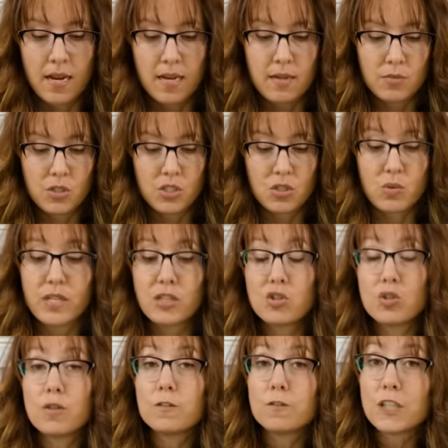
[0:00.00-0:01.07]
I am just going
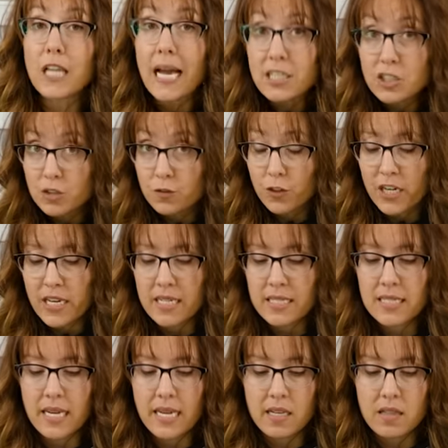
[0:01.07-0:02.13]
to flash
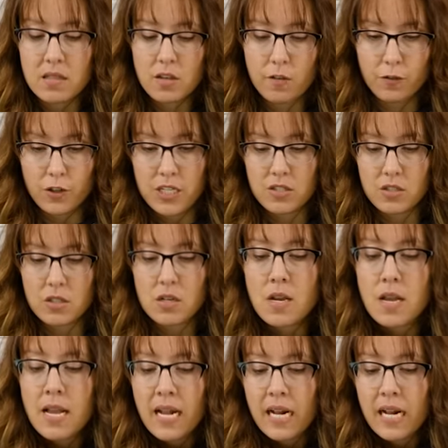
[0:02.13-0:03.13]
freeze in the freezer.